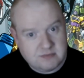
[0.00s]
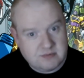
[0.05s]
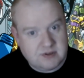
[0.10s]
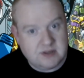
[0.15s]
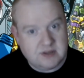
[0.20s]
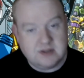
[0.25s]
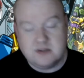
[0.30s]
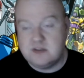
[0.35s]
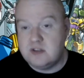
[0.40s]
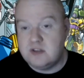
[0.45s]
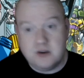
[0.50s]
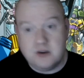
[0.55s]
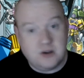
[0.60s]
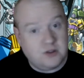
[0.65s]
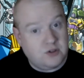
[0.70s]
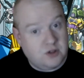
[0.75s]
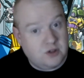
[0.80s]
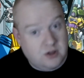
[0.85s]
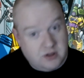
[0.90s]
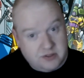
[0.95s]
And he's done a
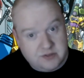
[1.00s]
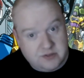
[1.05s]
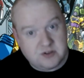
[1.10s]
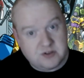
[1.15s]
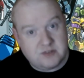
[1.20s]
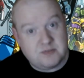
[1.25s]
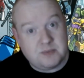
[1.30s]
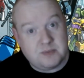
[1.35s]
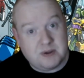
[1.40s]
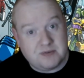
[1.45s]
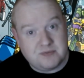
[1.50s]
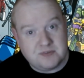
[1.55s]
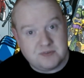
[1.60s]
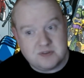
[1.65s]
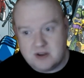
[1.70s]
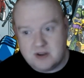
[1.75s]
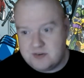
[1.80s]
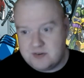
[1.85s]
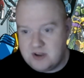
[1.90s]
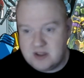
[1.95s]
lot of other stuff apart from
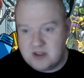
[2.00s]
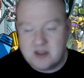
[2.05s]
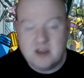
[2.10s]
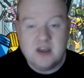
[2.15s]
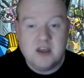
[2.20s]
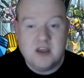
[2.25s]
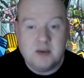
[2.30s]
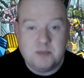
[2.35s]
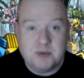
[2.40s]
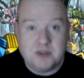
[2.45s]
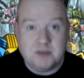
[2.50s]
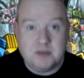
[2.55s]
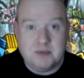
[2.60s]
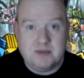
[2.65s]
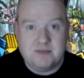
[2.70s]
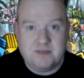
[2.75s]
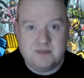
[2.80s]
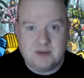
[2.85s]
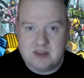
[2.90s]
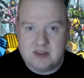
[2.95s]
Star Trek. But to
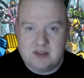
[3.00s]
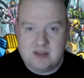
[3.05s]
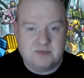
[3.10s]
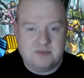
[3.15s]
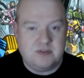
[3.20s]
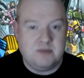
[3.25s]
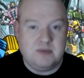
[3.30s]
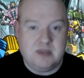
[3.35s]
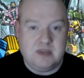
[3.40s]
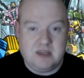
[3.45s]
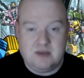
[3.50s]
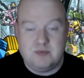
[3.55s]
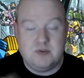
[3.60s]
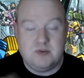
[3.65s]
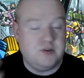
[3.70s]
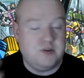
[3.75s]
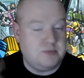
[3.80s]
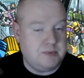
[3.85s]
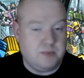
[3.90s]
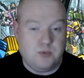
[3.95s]
be fair, to me, he will
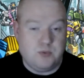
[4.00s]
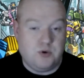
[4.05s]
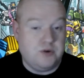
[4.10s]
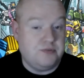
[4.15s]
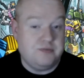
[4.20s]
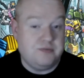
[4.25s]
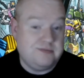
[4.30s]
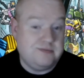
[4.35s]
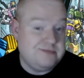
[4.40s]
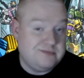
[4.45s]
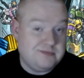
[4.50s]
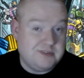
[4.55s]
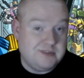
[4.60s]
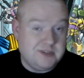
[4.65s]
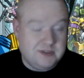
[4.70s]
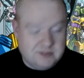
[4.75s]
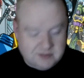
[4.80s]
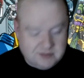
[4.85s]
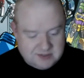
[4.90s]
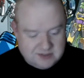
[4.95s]
always be Worf. You
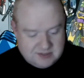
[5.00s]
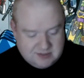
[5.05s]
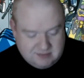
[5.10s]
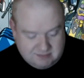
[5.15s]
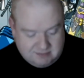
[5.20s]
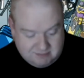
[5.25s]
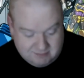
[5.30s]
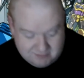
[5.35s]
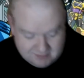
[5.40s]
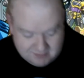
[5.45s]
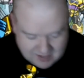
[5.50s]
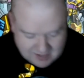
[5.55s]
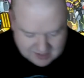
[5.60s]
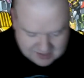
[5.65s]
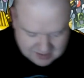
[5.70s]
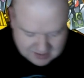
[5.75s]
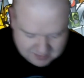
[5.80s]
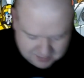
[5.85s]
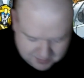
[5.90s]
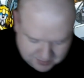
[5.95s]
know, it's that
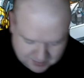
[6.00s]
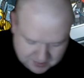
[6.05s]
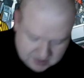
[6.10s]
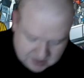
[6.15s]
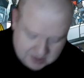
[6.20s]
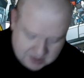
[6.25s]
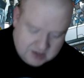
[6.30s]
simple.